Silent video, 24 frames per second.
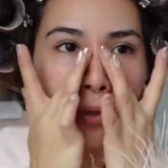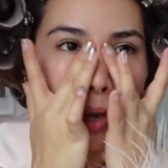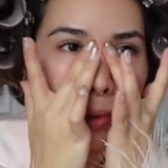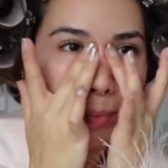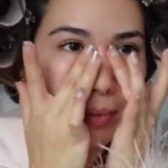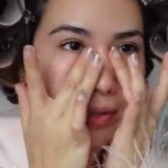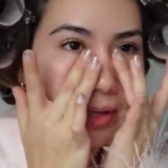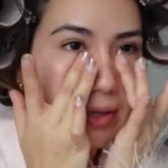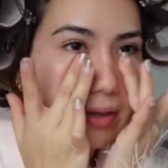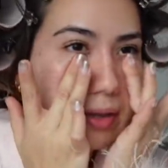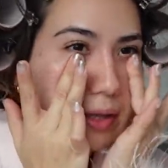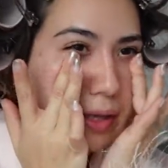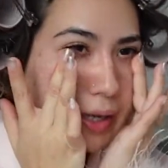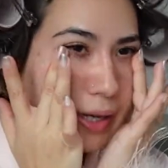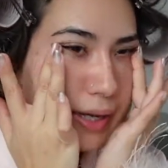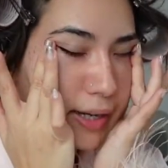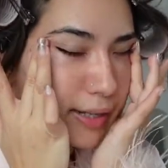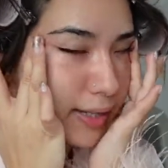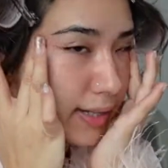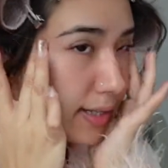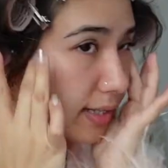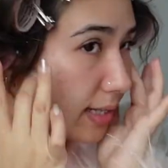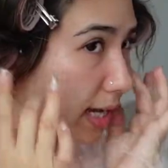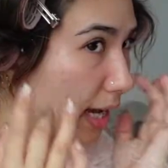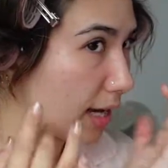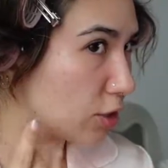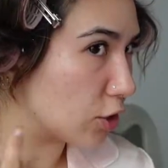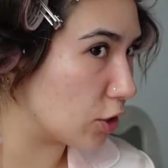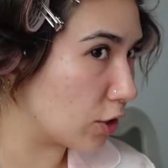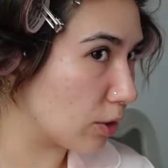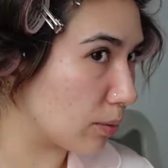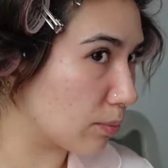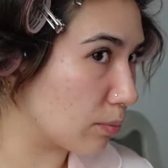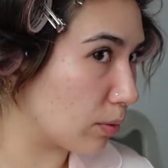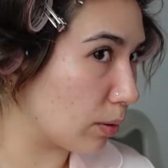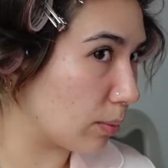But the thing is as you
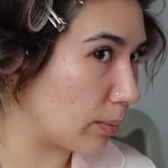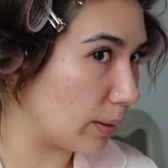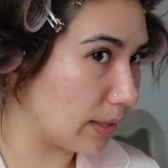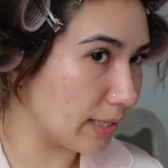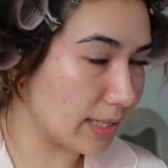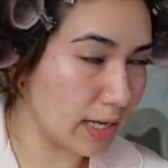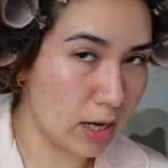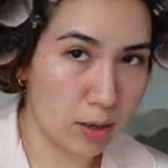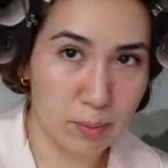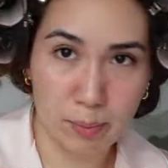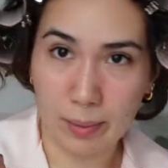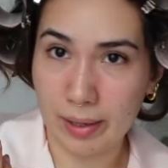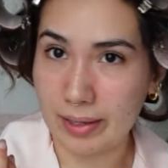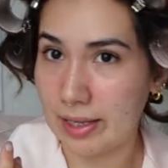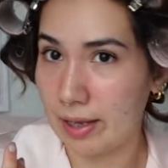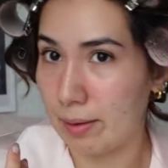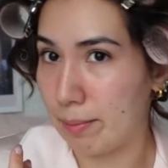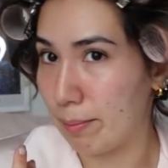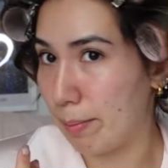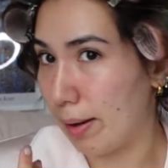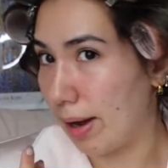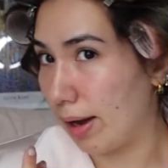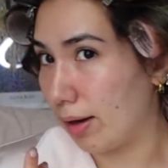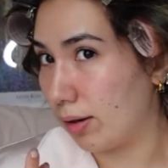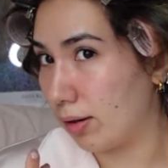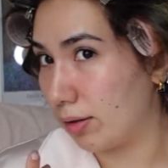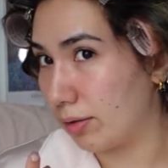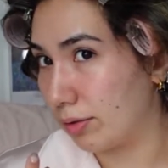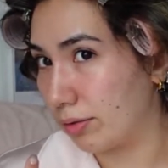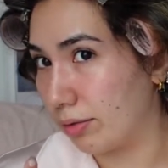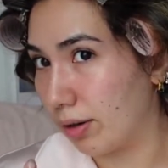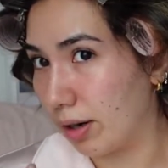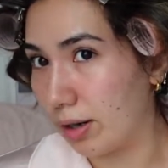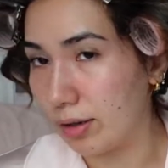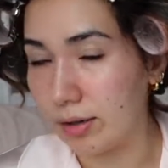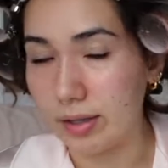can probably tell by the amount of
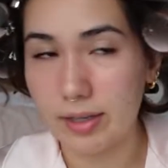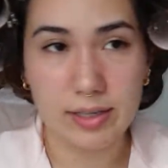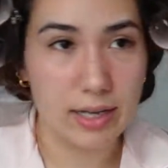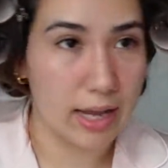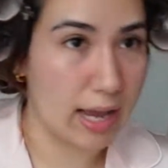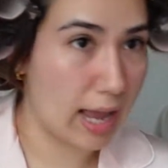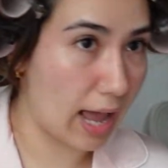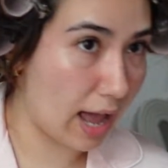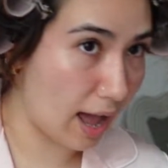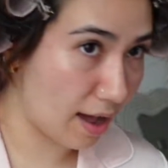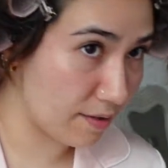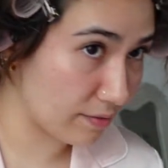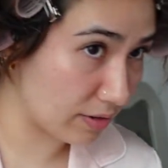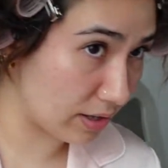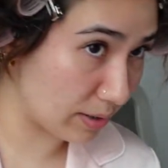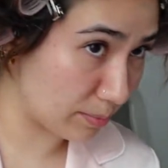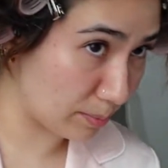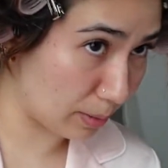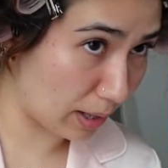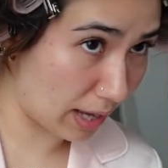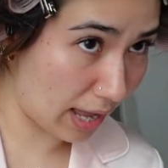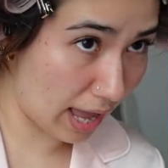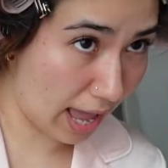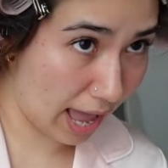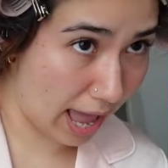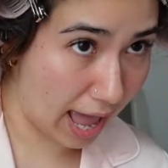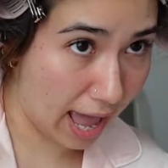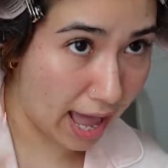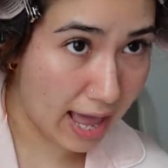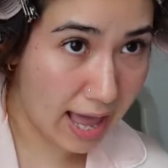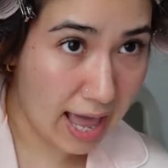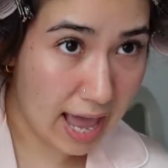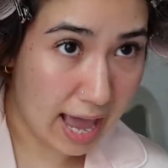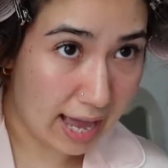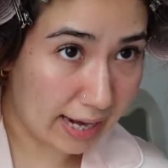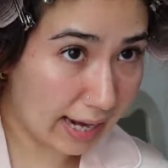rollers I have in my hair
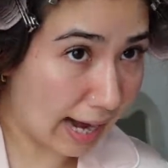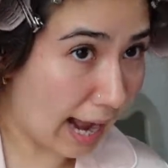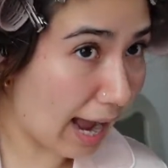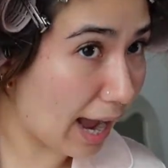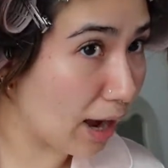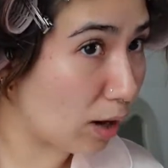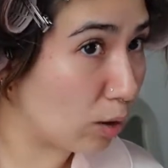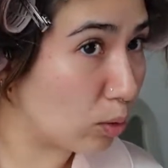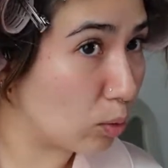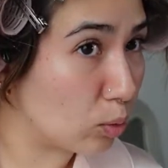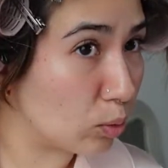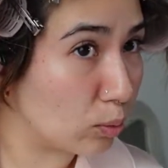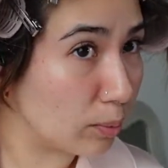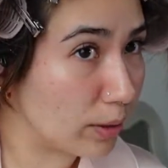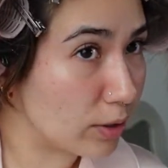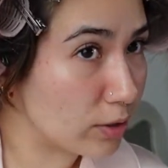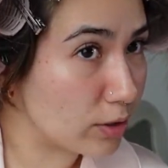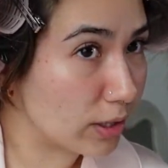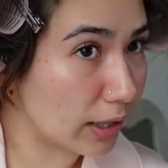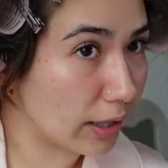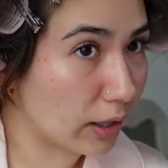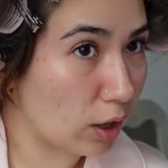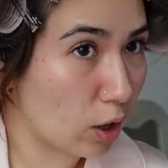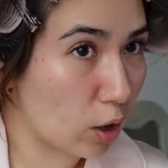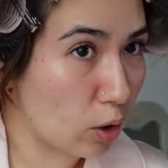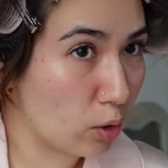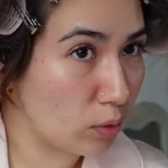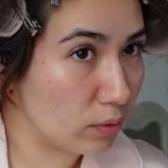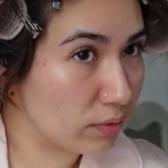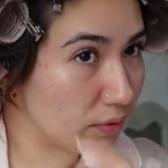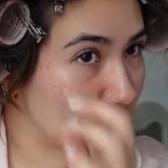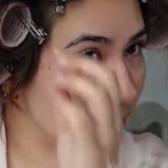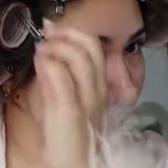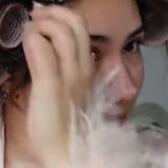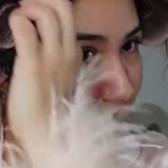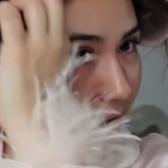and how almost like
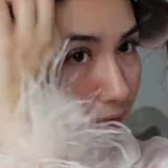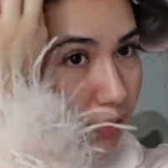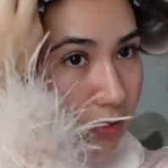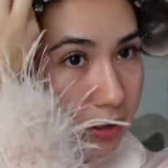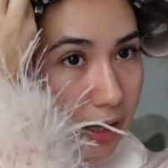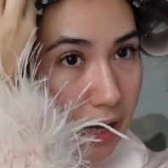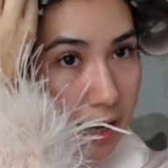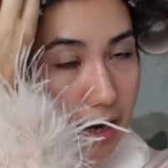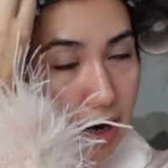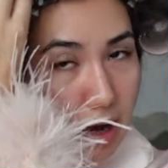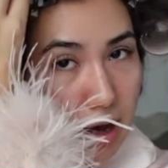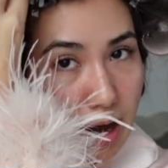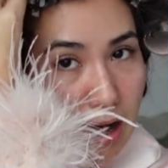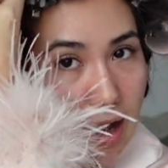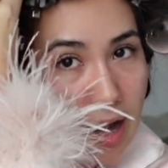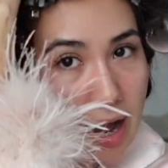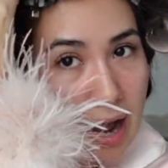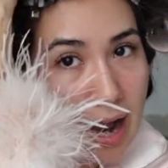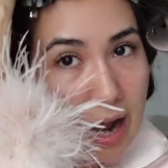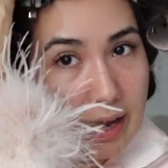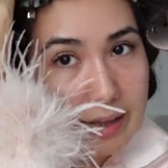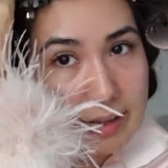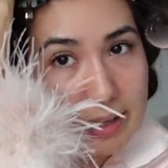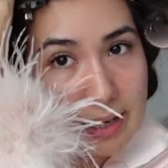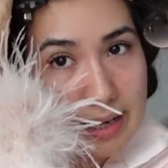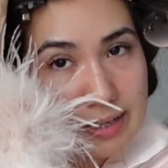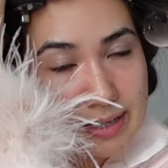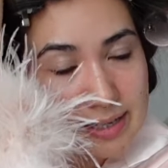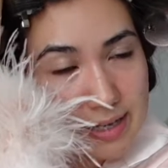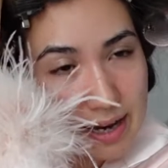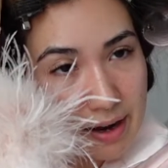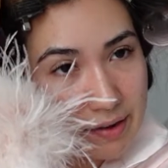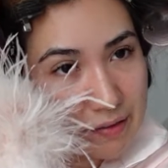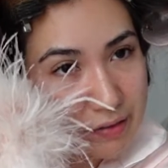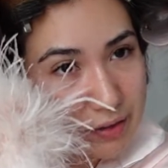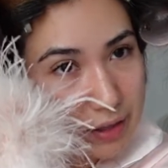overfilled they are, and they are
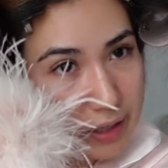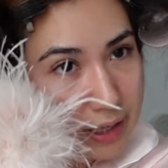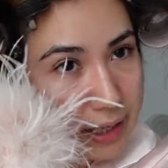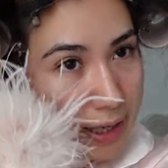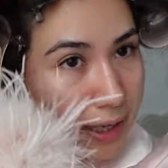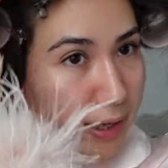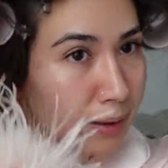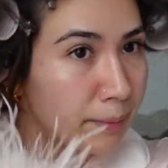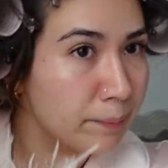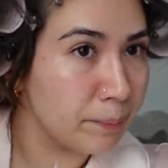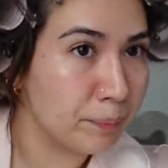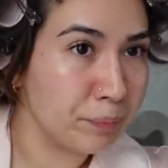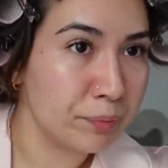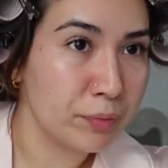definitely